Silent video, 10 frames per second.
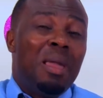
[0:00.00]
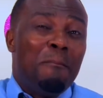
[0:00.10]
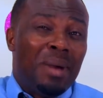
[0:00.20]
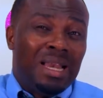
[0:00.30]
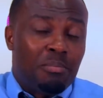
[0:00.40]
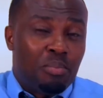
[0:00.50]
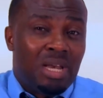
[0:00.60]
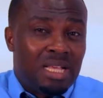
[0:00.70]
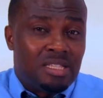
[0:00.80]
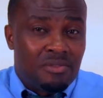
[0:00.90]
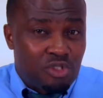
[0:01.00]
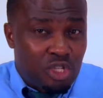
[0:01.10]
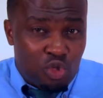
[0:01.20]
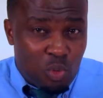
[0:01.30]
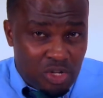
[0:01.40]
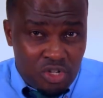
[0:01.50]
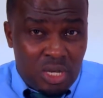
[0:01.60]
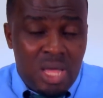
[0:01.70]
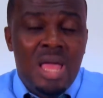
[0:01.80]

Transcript: a manipulative situation.